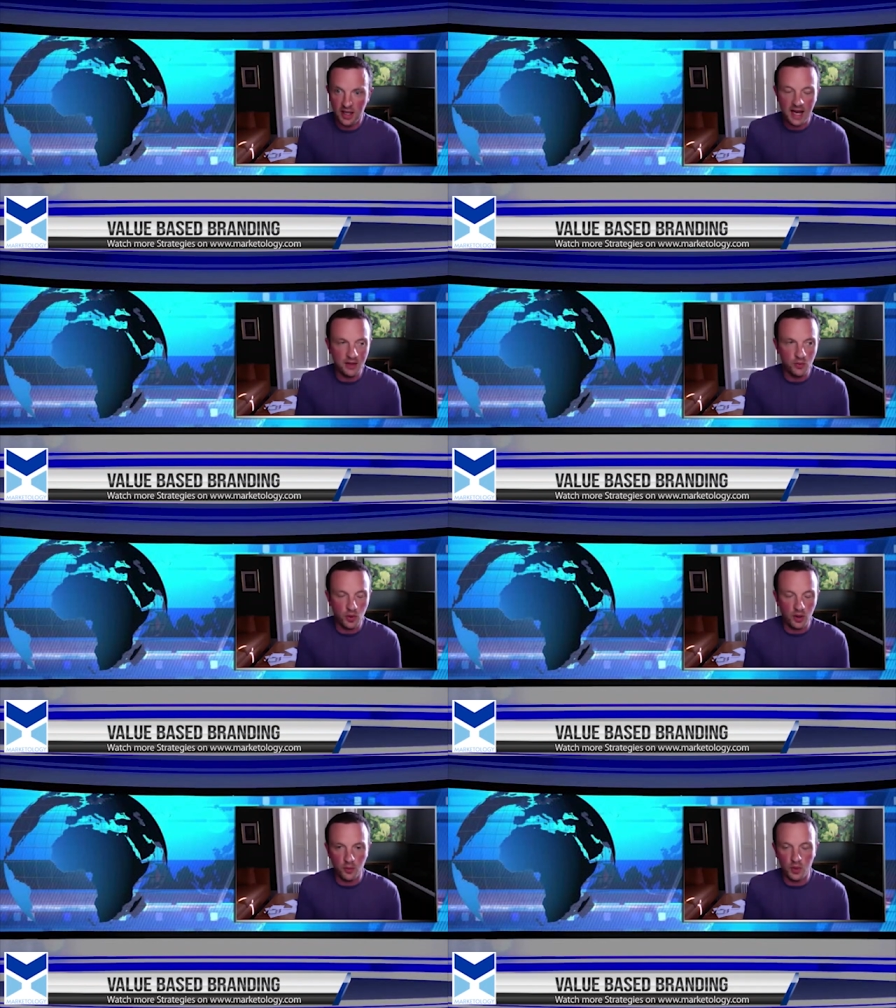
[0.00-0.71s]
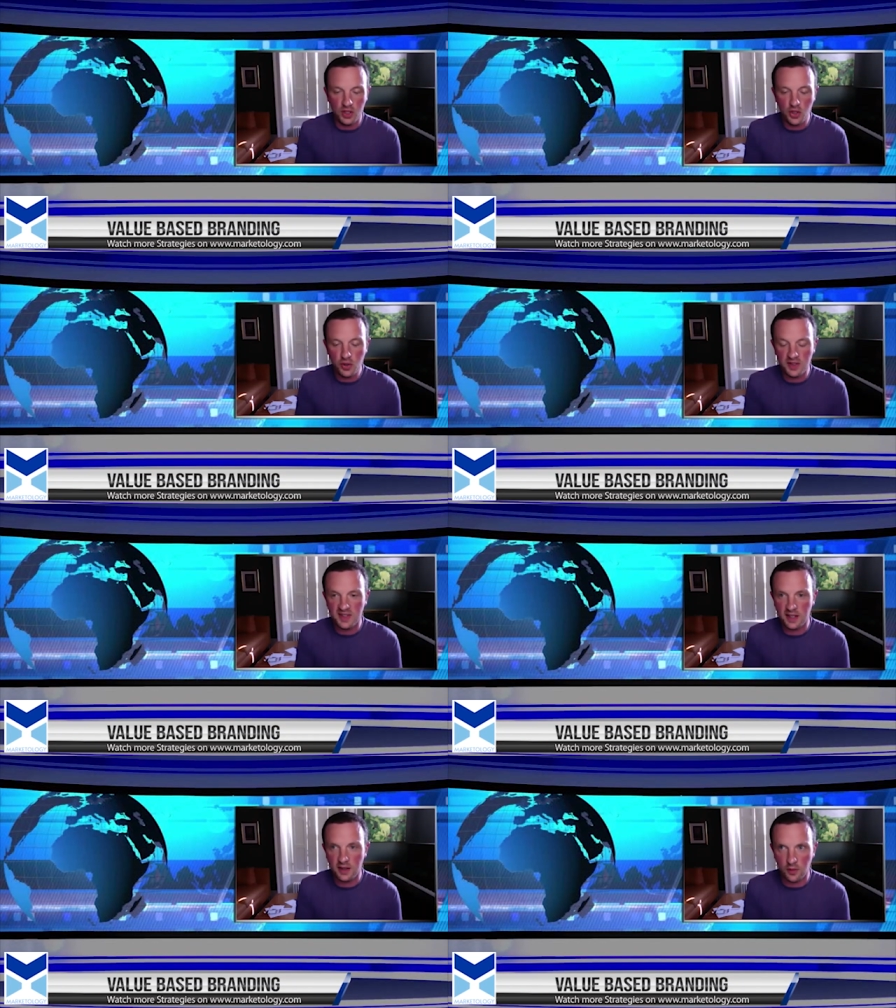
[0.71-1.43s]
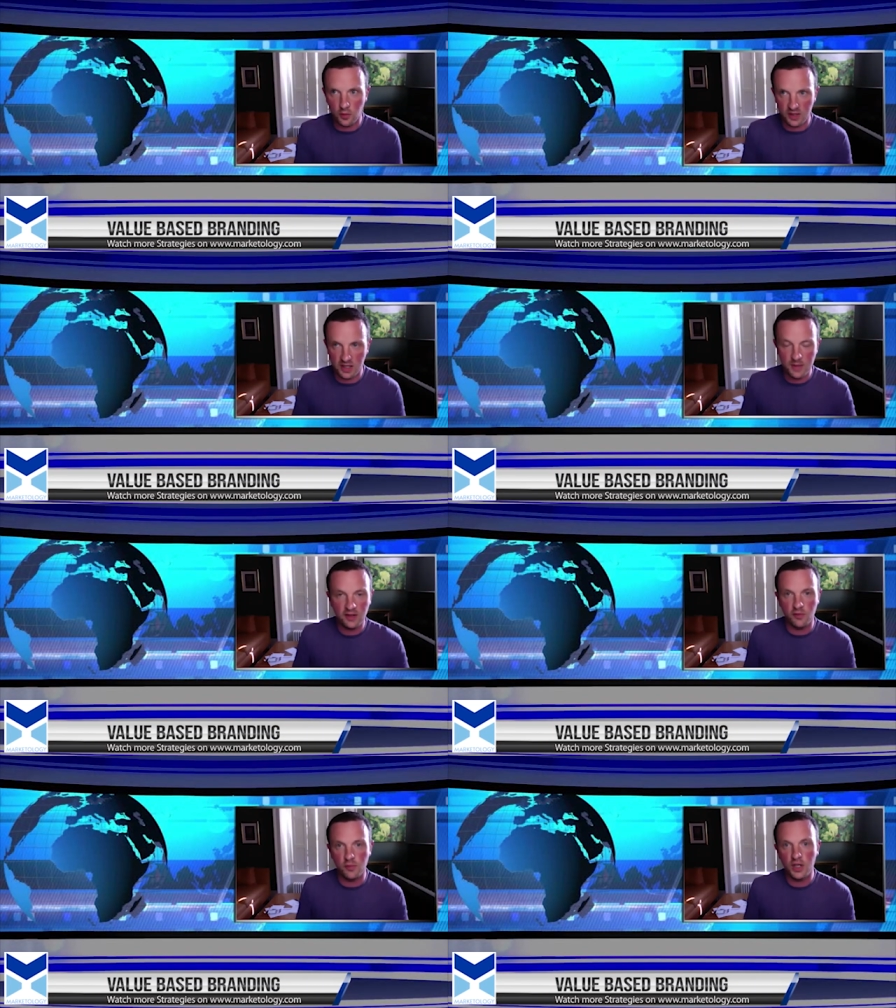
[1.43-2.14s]
And when you consider the amount
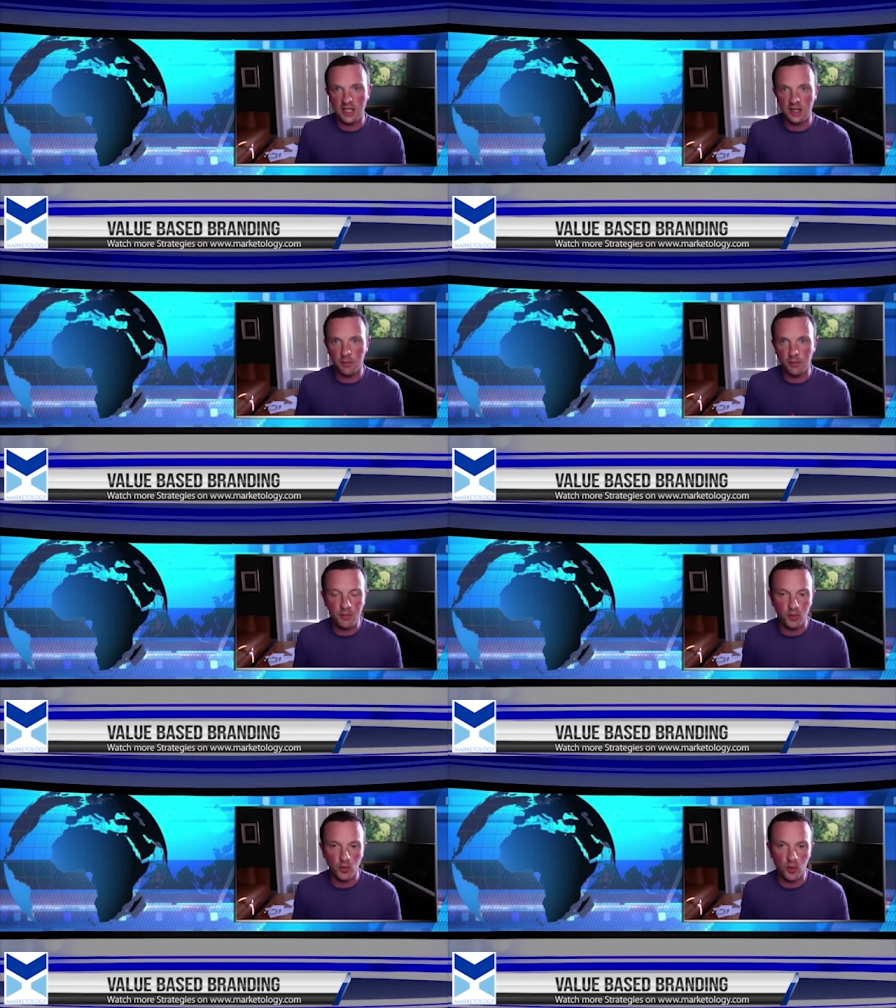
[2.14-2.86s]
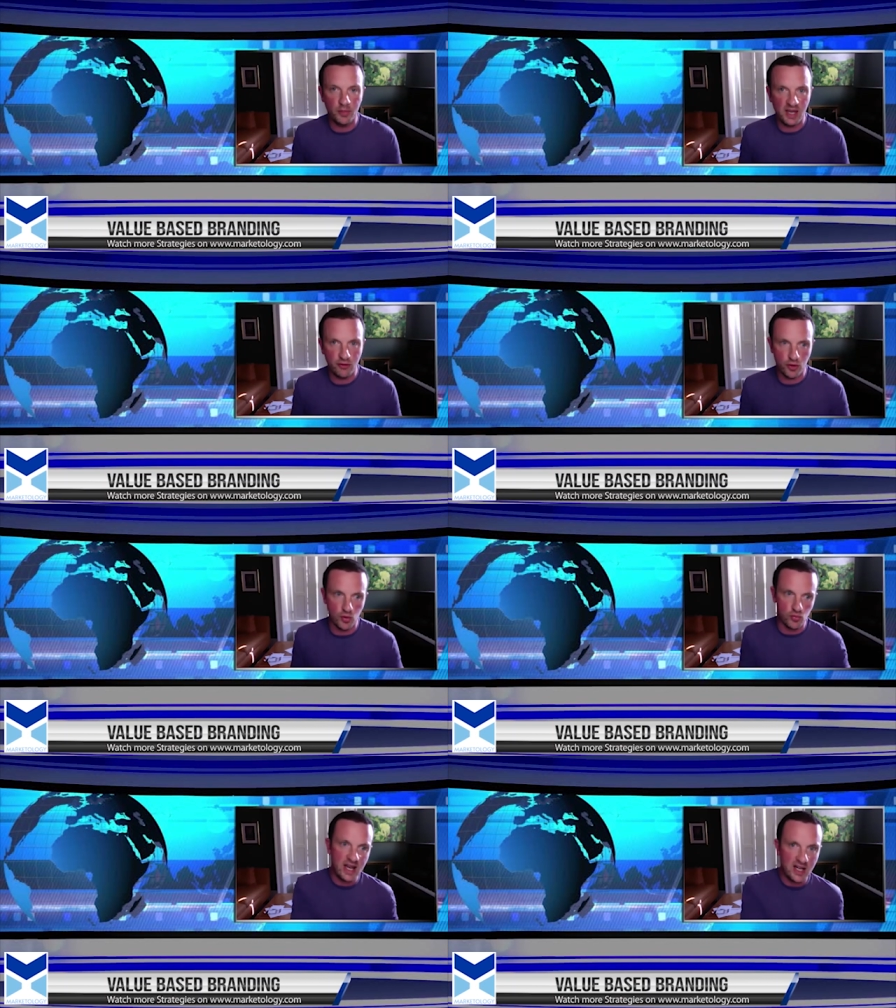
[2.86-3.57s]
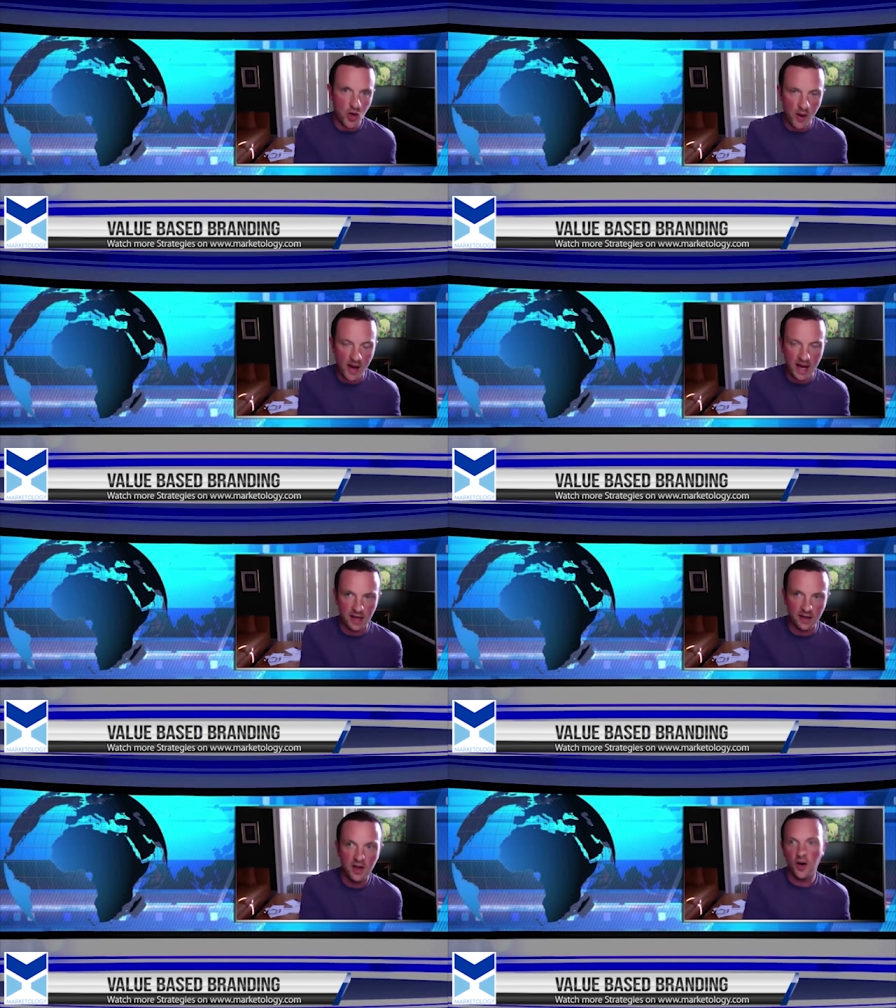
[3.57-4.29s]
of money that people will pay for a radio
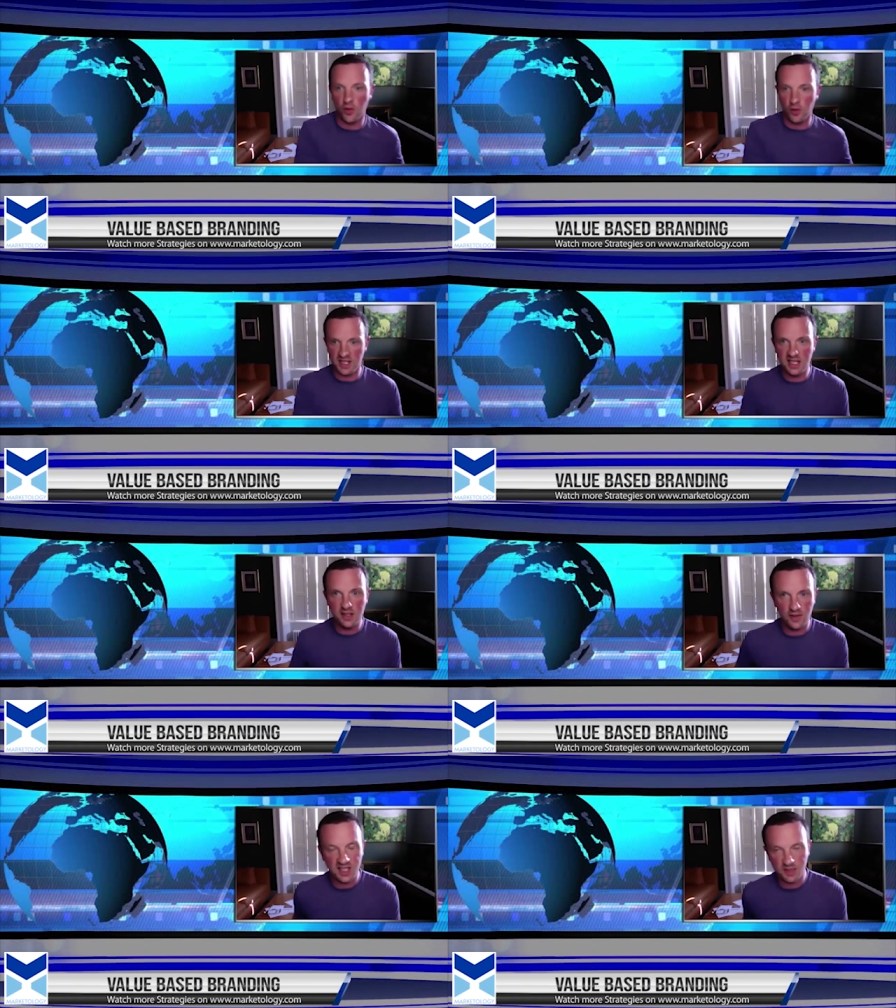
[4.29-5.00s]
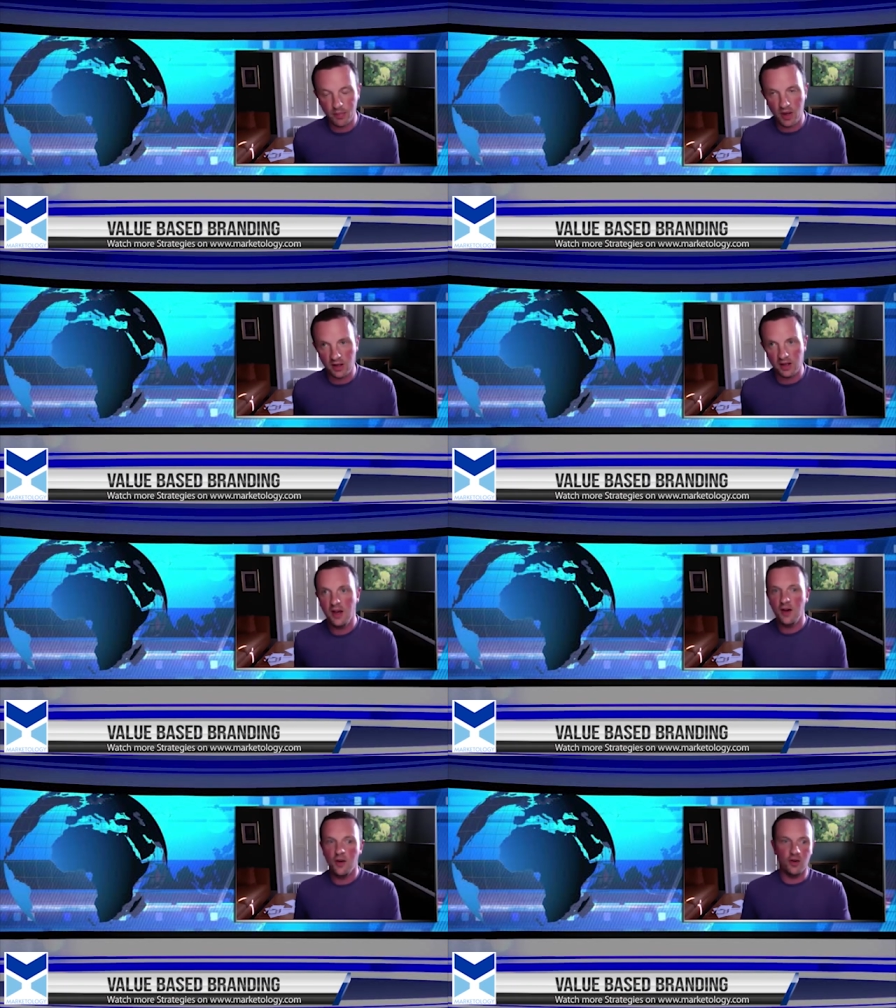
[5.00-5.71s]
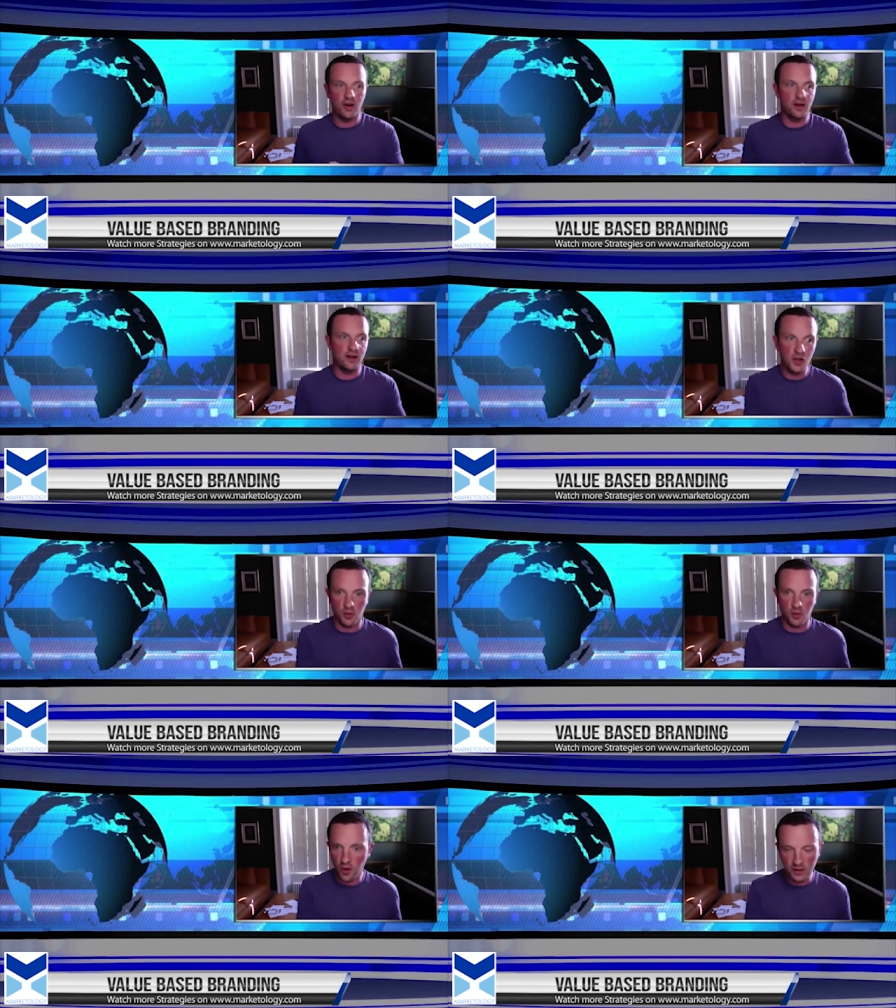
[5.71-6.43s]
ad or a TV spot or
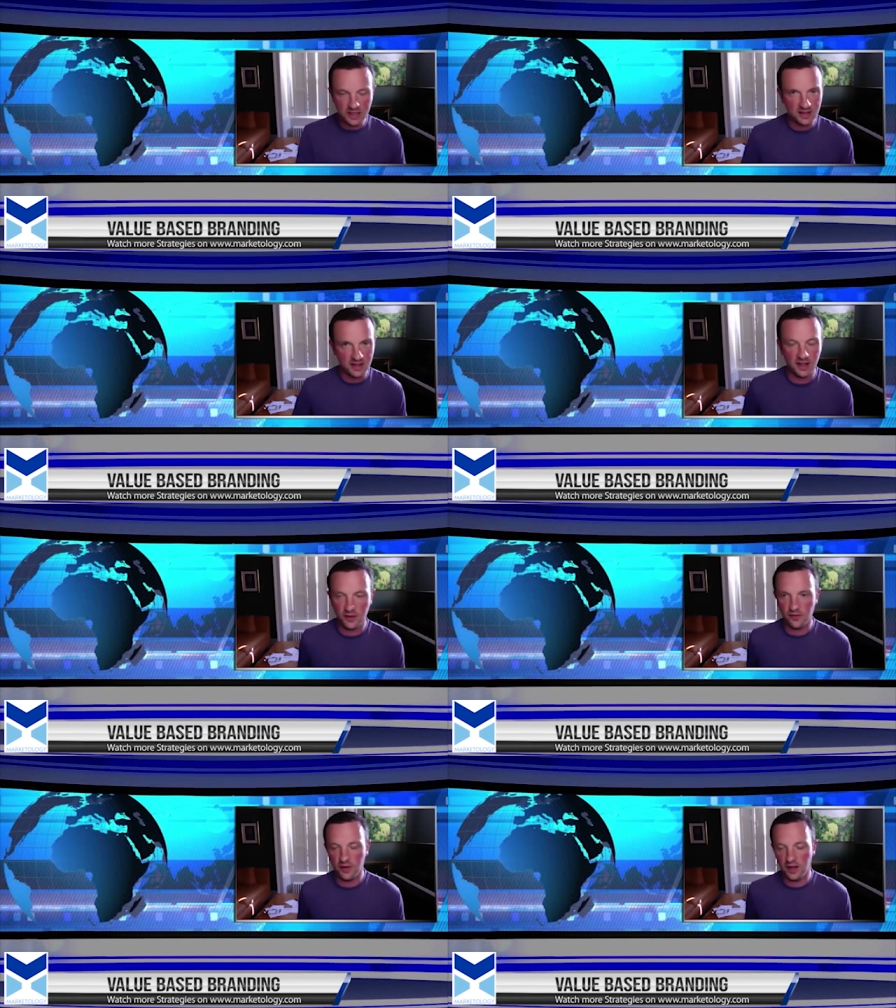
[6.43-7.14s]
all these kind of